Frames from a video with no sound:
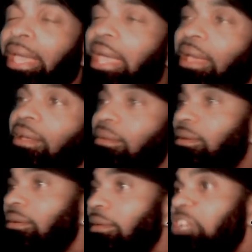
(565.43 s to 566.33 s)
man,
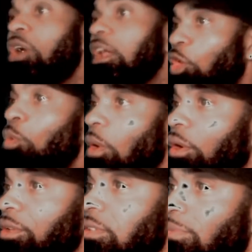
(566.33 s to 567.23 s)
he trying low
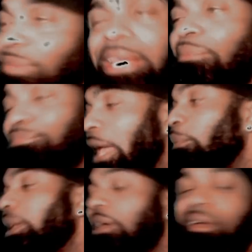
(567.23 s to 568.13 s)
balls. Man,
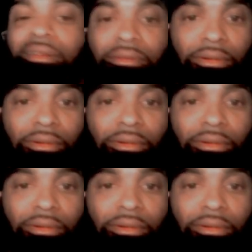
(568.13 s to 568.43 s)
man, we good.